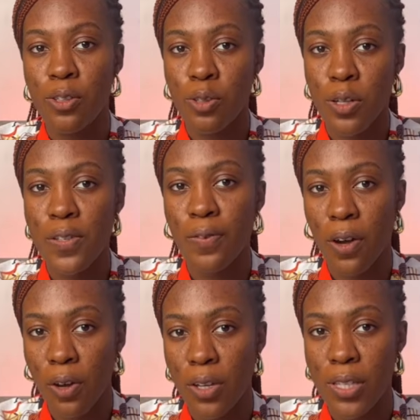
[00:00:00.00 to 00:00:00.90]
those
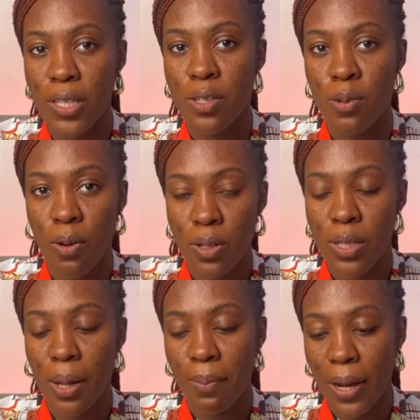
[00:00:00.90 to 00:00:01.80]
4 courses you want
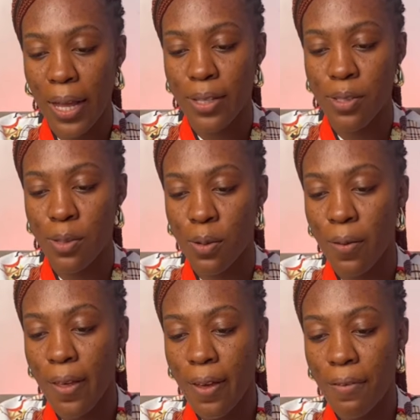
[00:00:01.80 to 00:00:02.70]
to apply to.
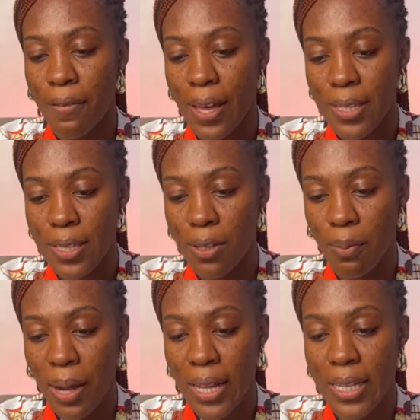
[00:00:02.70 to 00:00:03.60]
So first
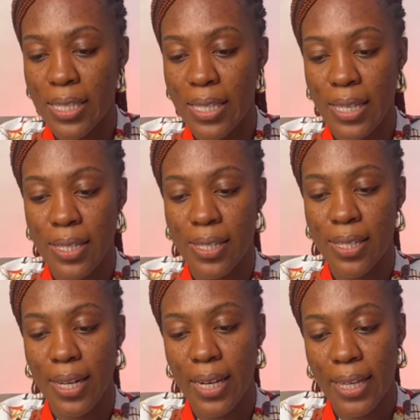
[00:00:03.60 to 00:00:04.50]
on my list
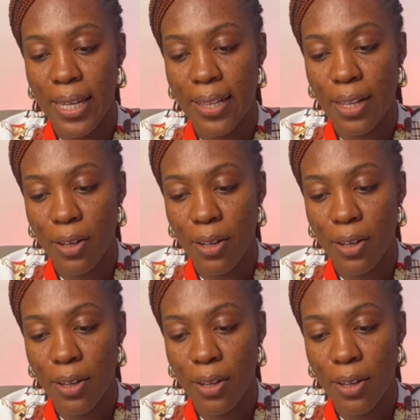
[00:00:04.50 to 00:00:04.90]
is clicking the